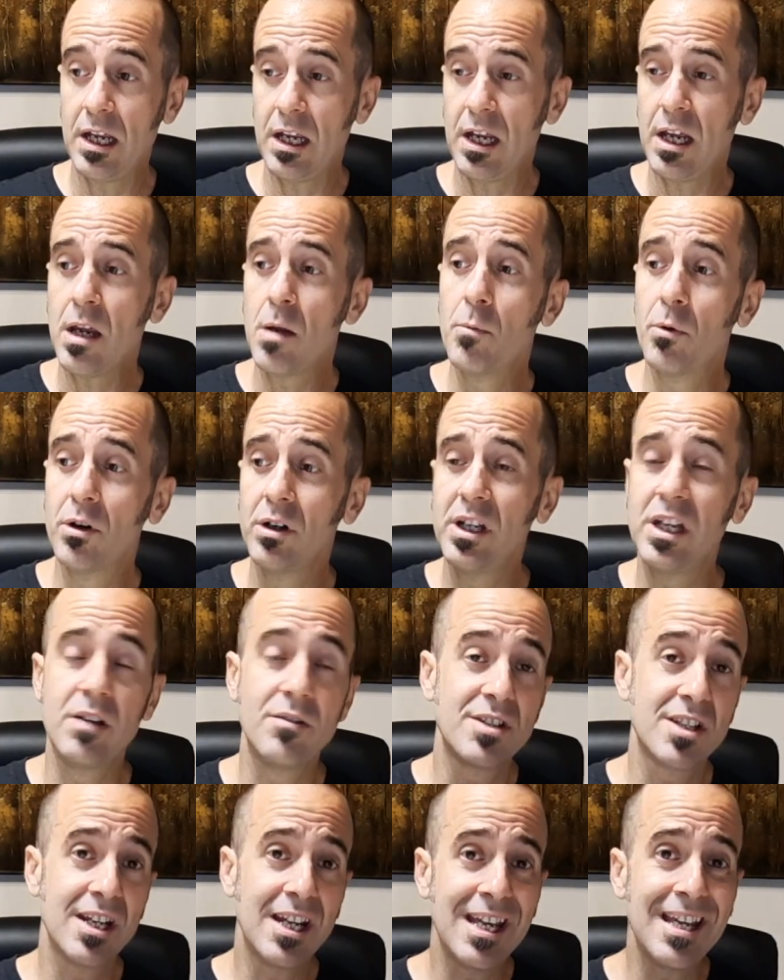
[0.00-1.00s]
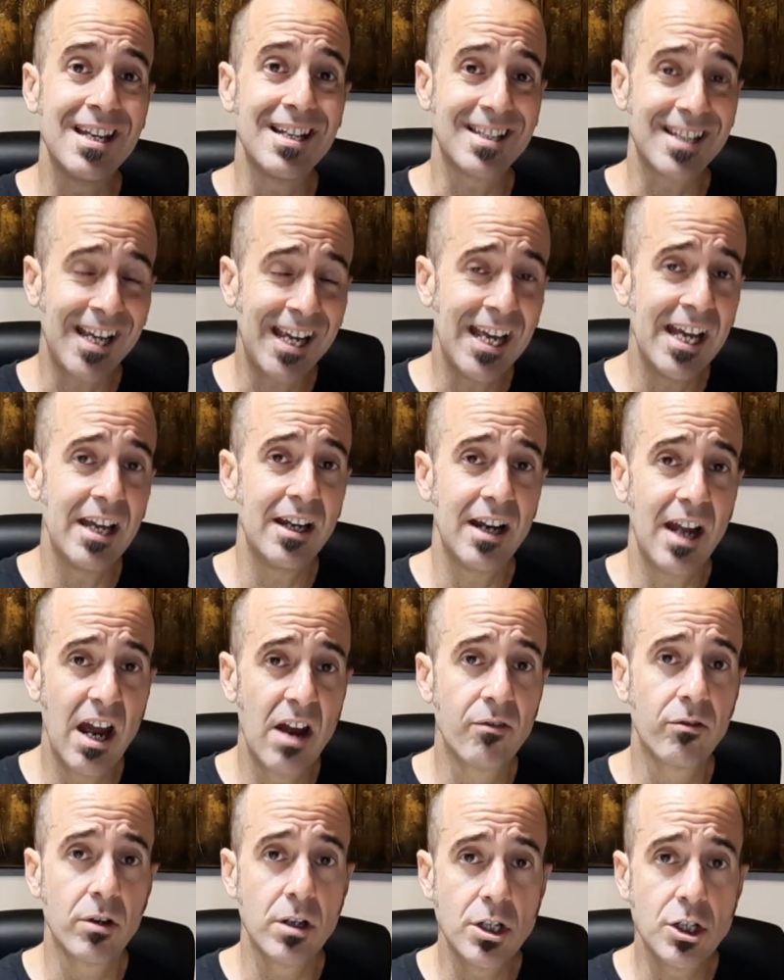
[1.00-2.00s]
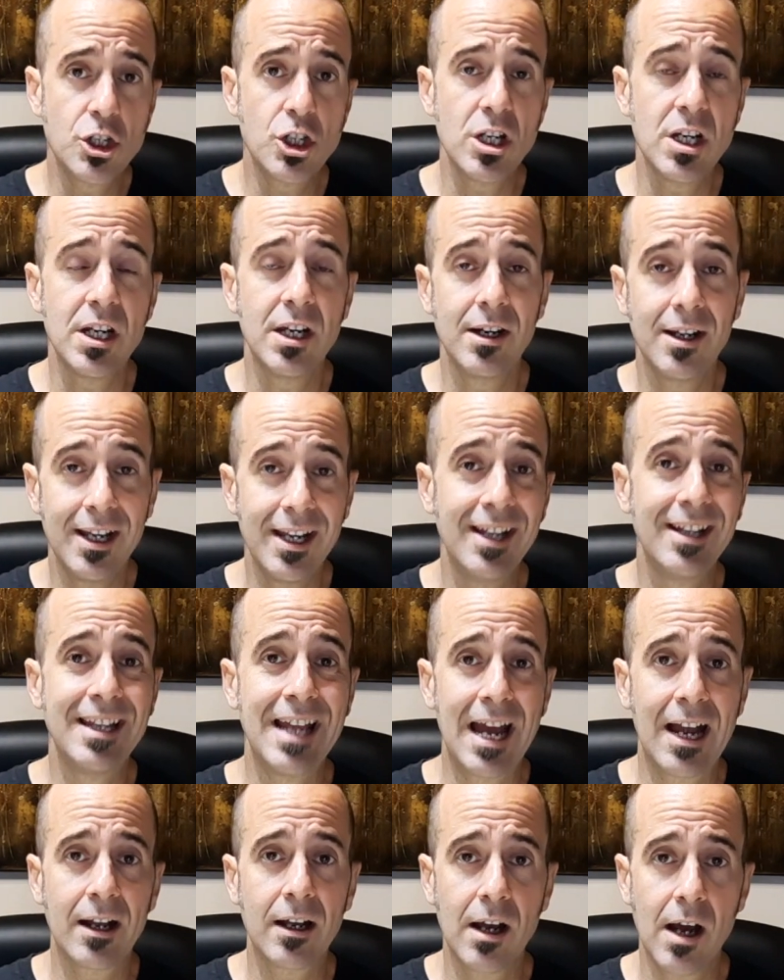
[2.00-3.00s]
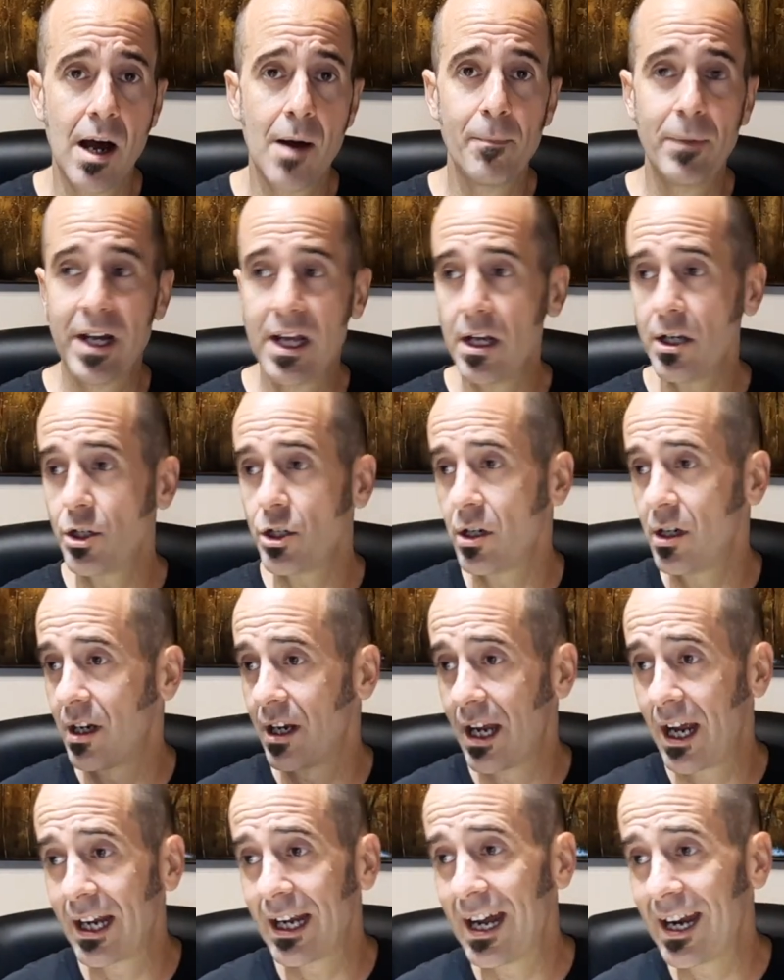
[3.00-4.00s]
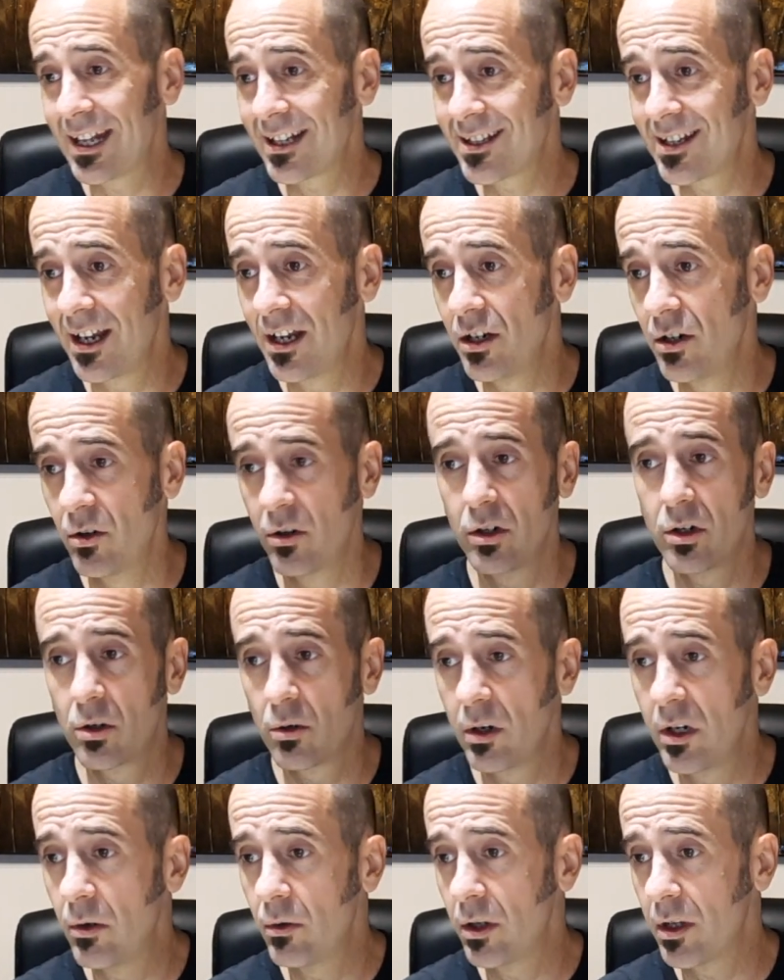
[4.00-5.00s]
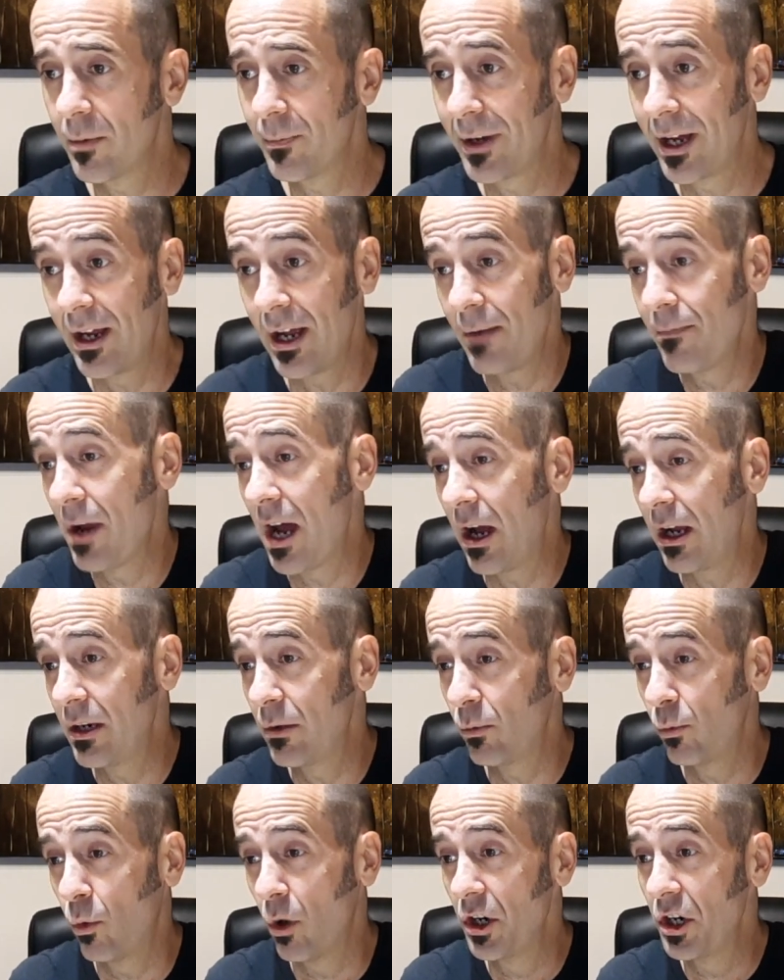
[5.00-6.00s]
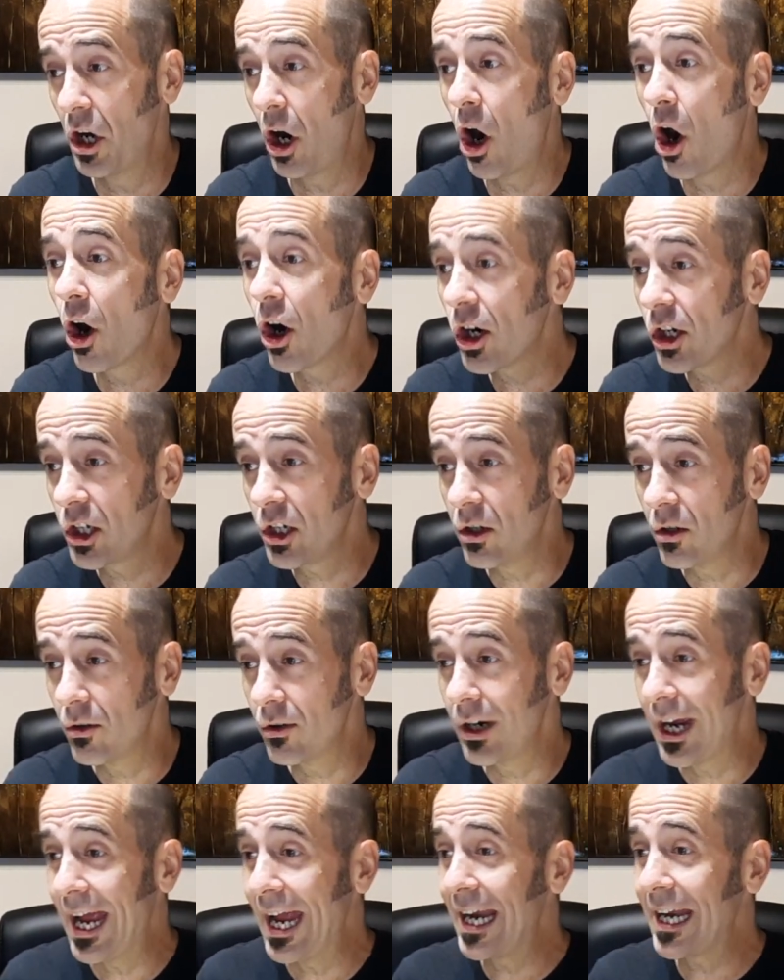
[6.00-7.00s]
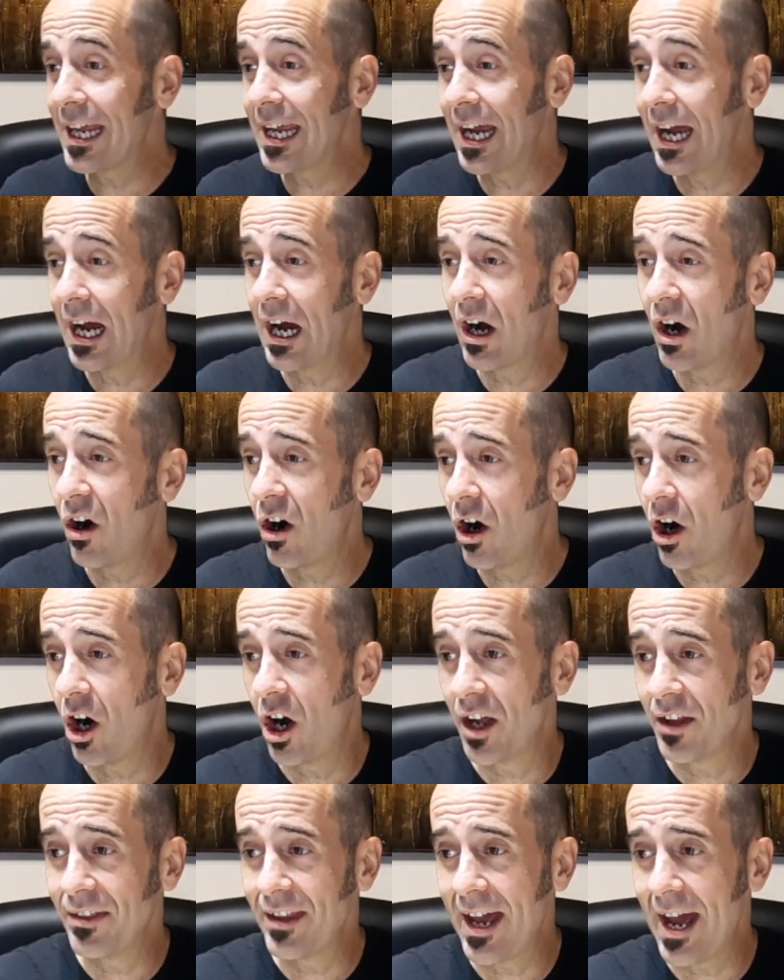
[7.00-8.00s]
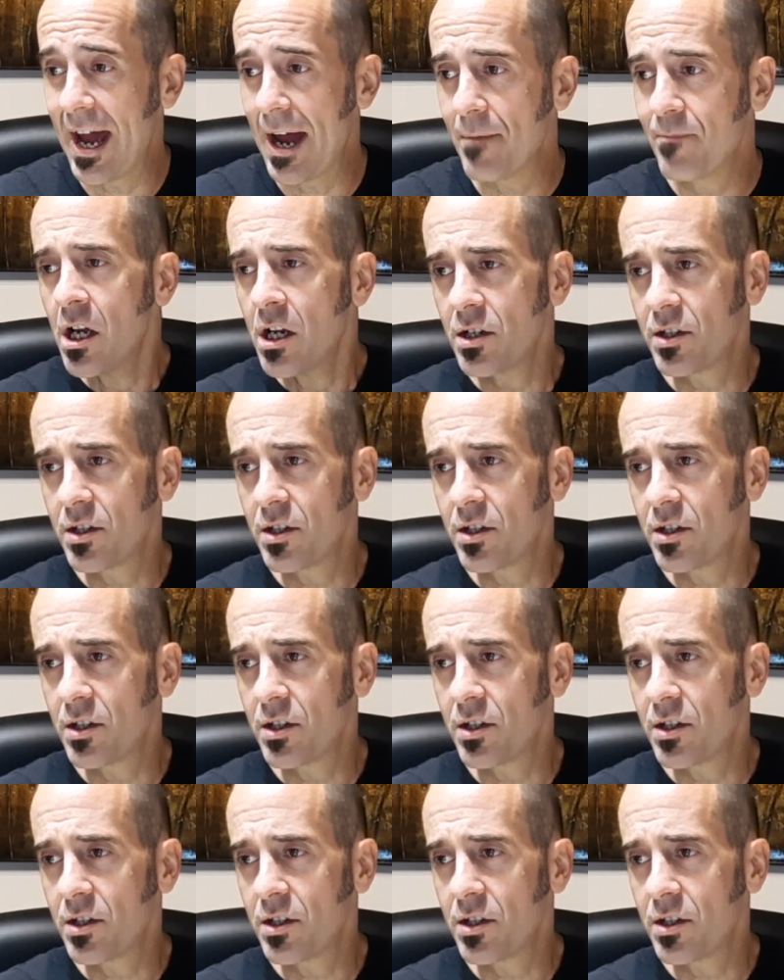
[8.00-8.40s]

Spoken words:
He believes that he has hit every gene in that combination, and I gotta tend to agree with him. I'm not one to argue anyhow on that.